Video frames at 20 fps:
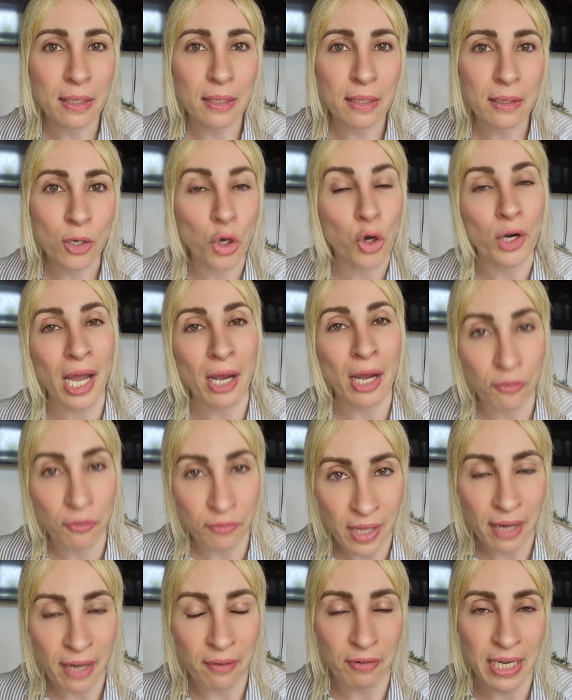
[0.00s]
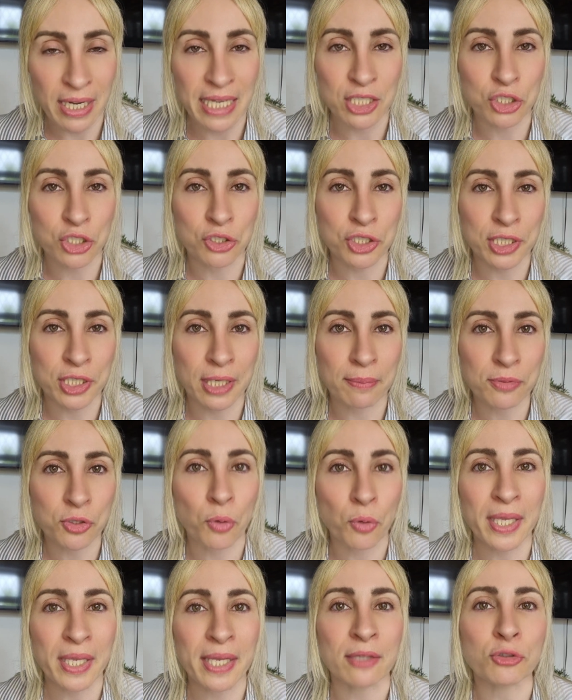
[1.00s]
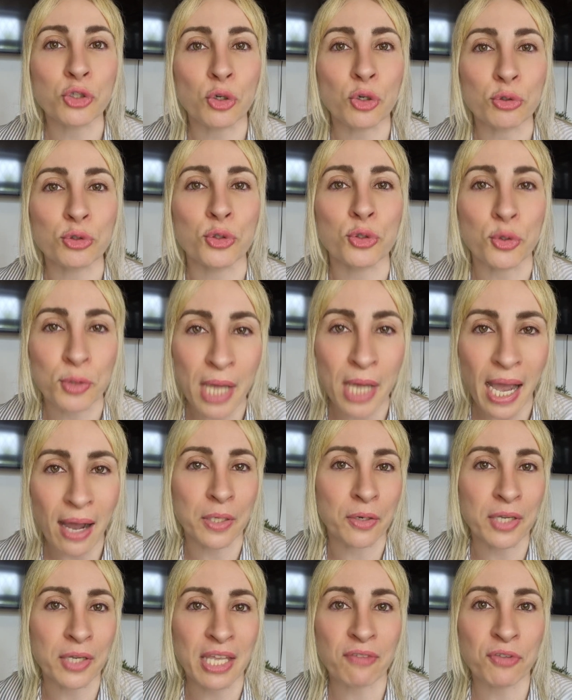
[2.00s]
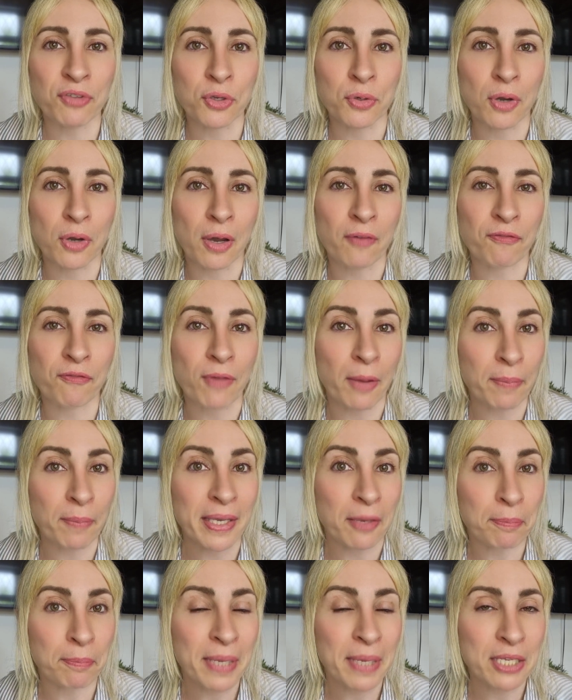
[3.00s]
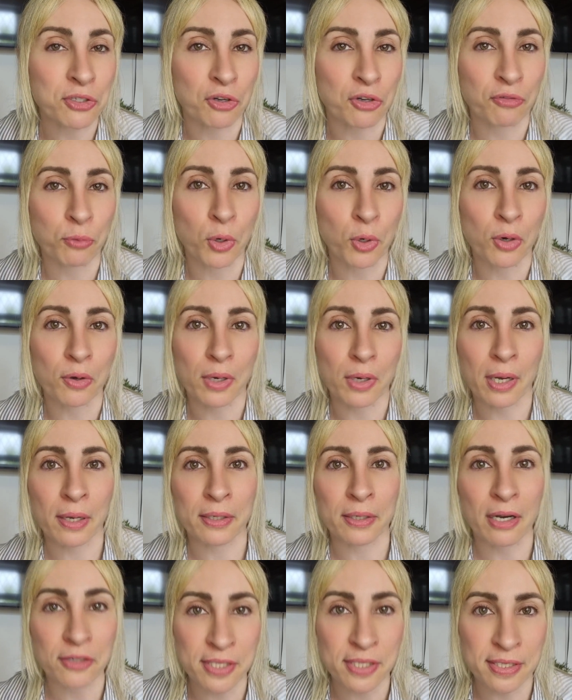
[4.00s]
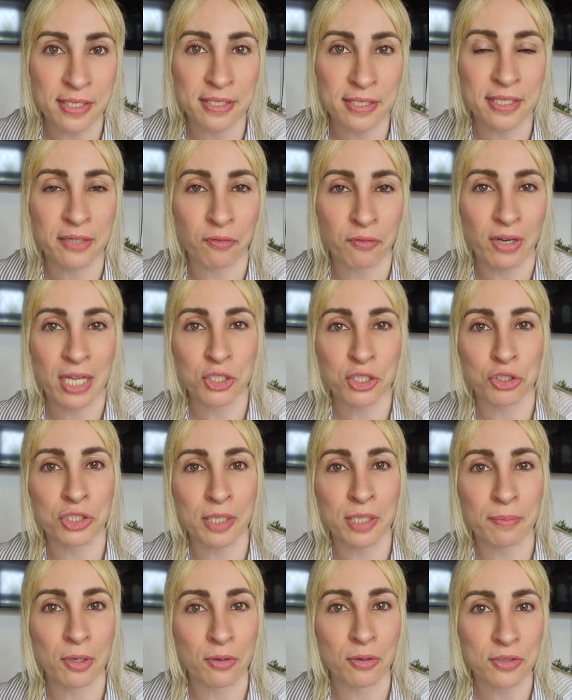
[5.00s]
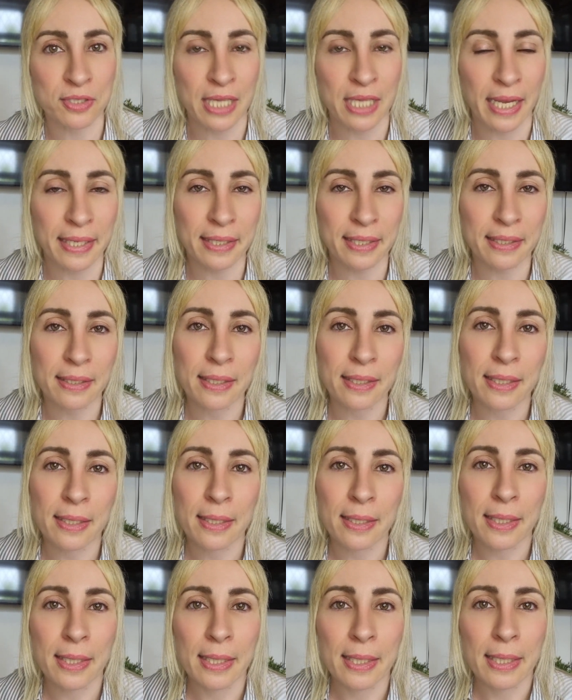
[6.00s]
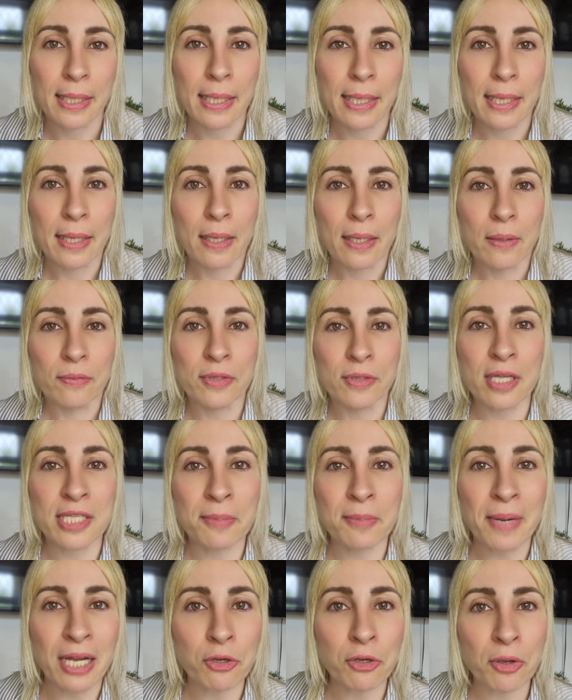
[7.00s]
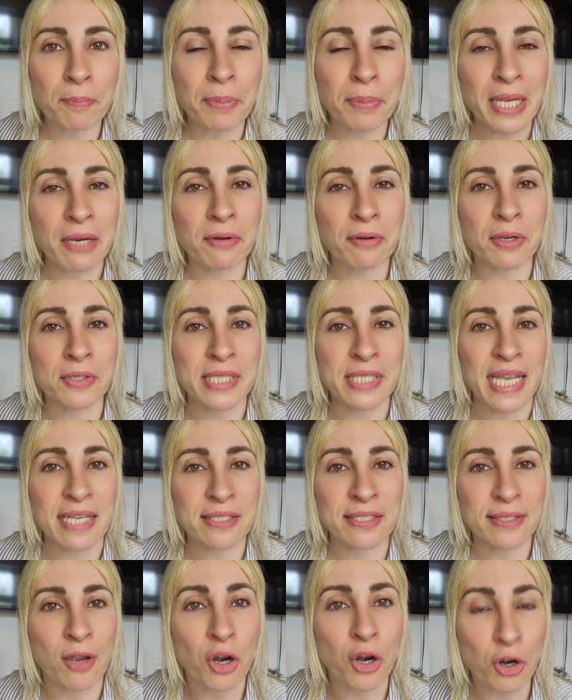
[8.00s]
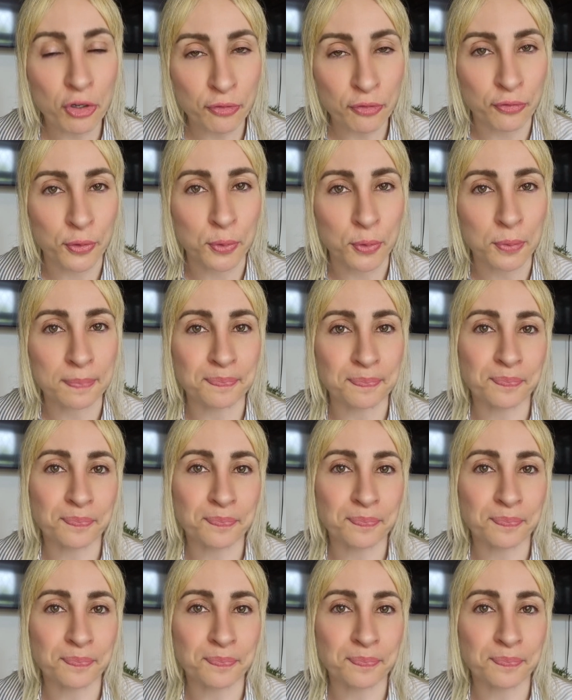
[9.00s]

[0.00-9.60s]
got out of that relationship. So we can talk to you now, give you a bigger picture of what a narcissistic relationship looks like. The devaluing period is hurtful